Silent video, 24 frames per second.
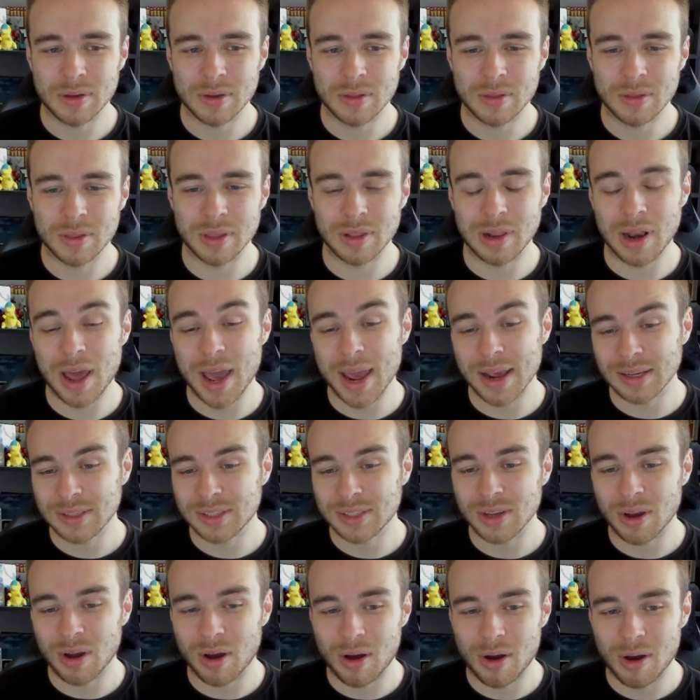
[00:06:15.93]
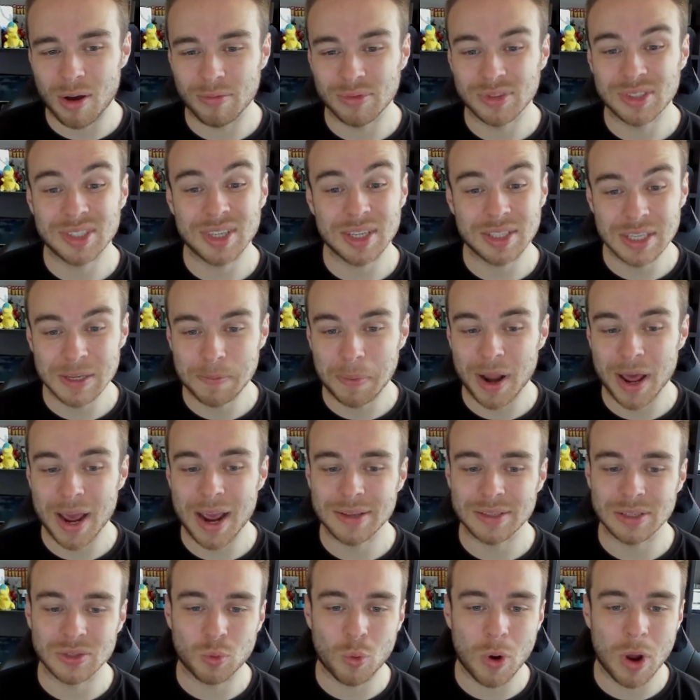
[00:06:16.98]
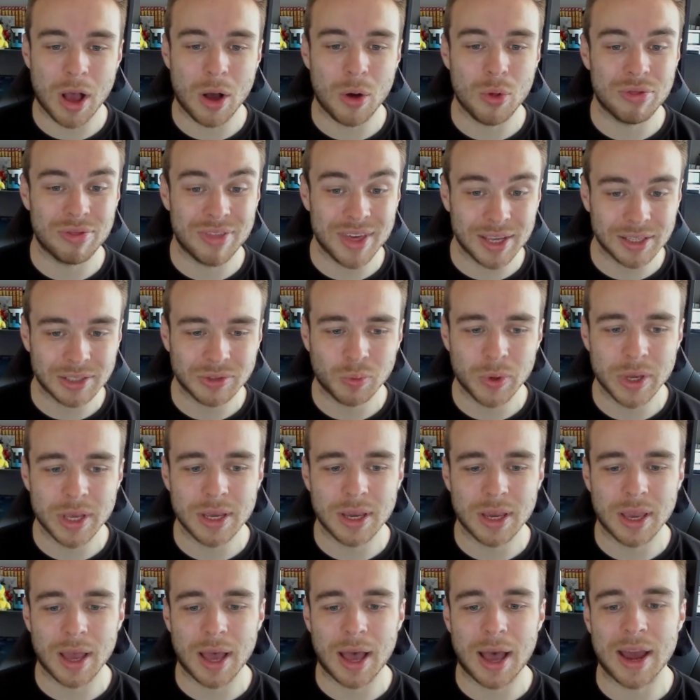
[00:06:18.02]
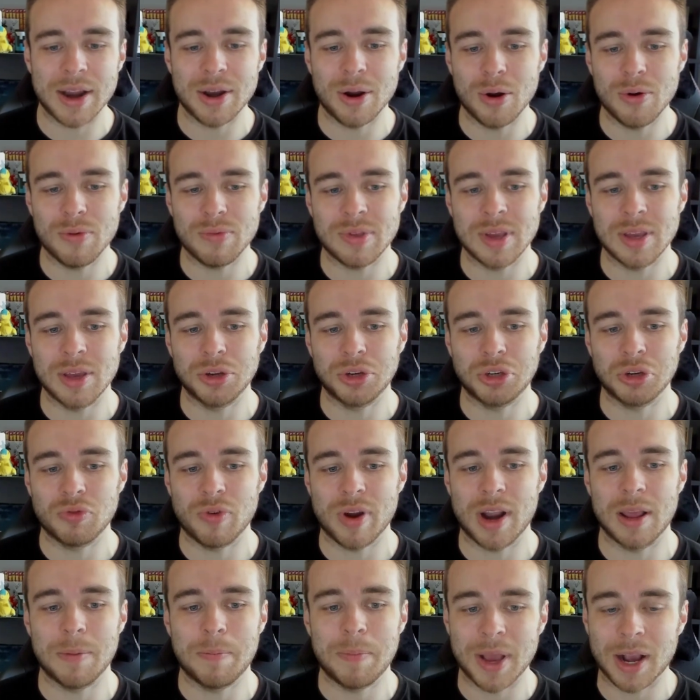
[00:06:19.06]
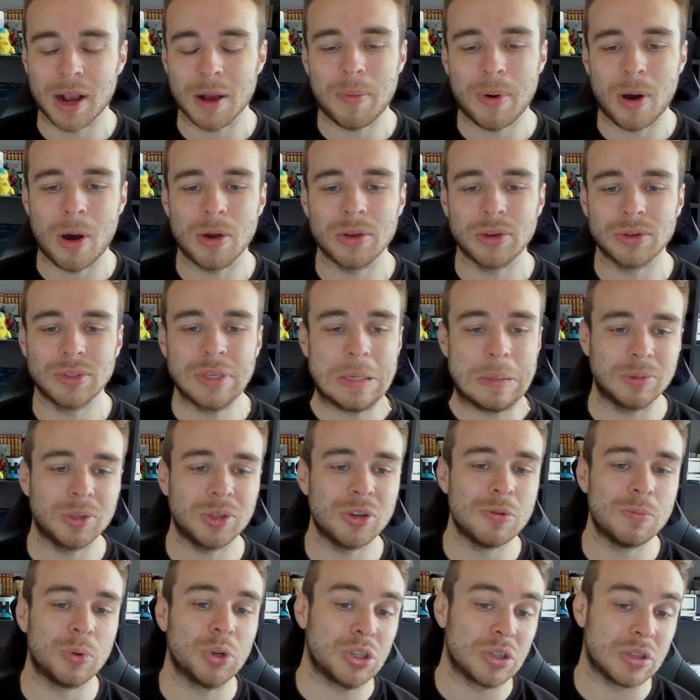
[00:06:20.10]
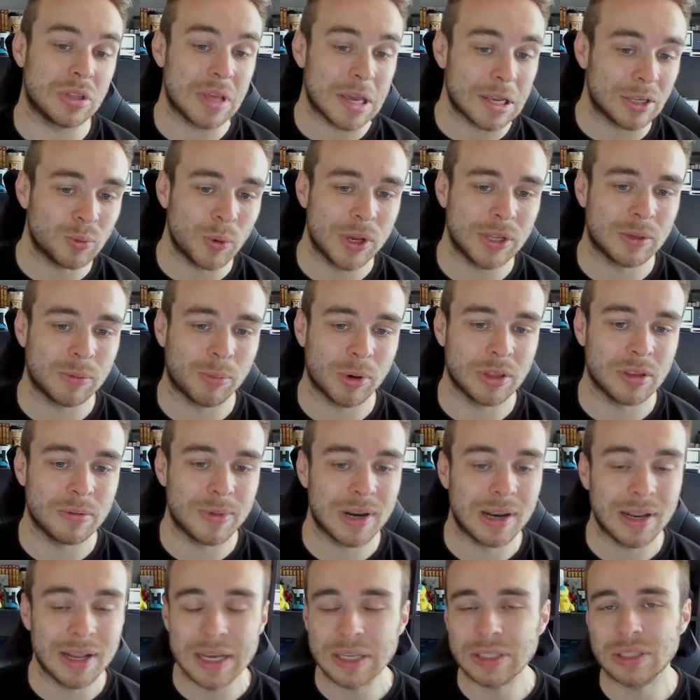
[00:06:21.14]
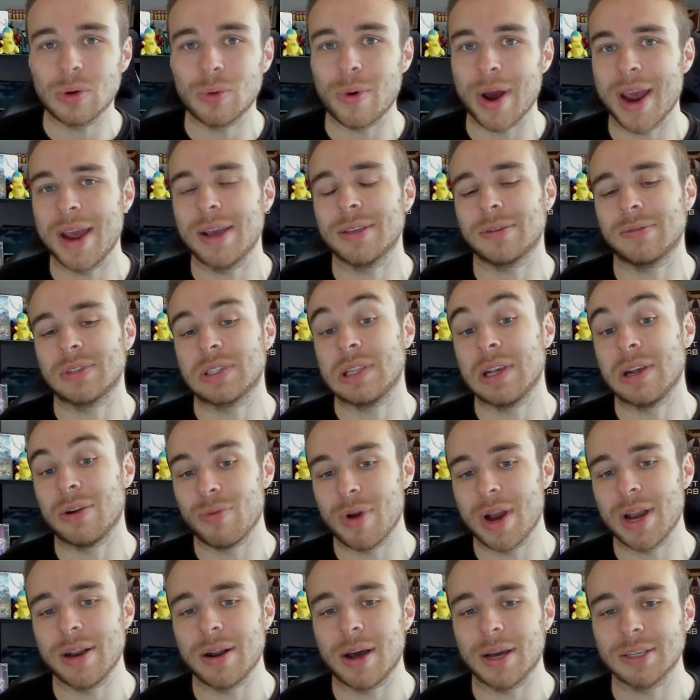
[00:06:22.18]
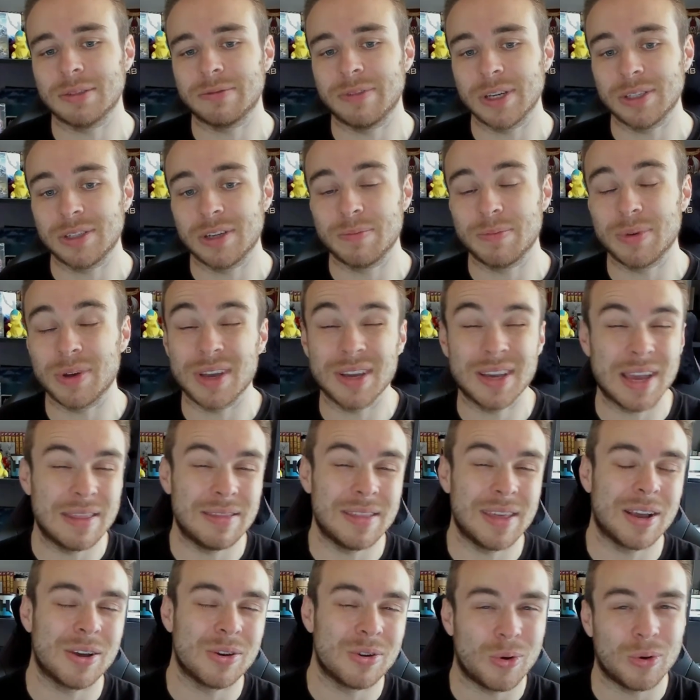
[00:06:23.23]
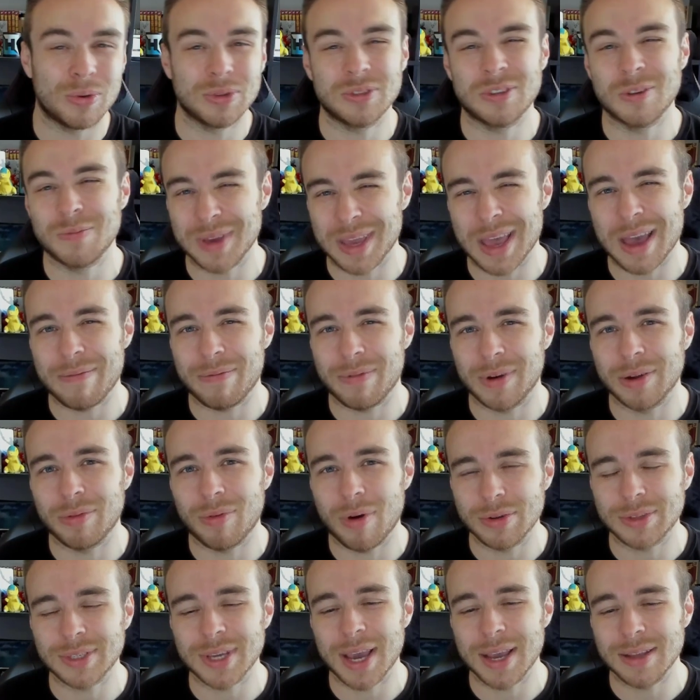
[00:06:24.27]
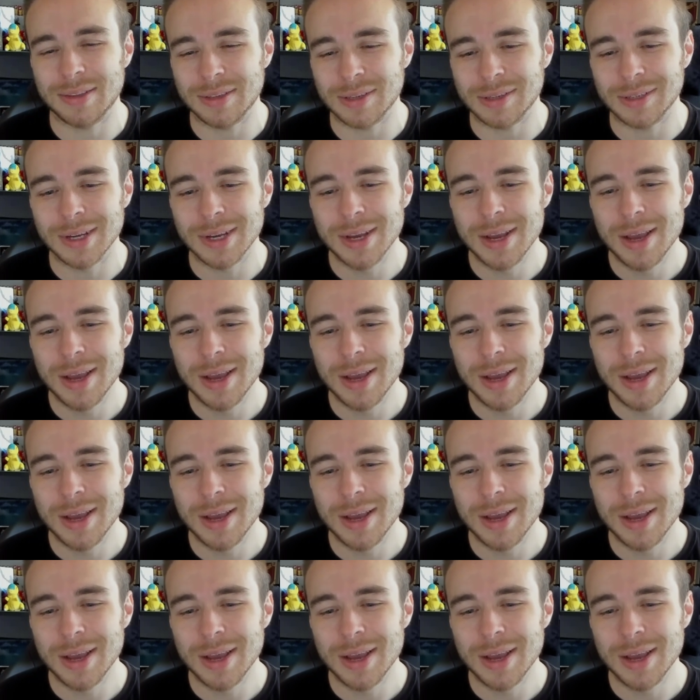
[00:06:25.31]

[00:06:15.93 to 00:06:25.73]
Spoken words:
The likes of City players as well this week, I don't think you should really pick apart your team too much this week to bring them in. Leeds away is obviously a really nice fixture, but again, they could also be heavily rotated.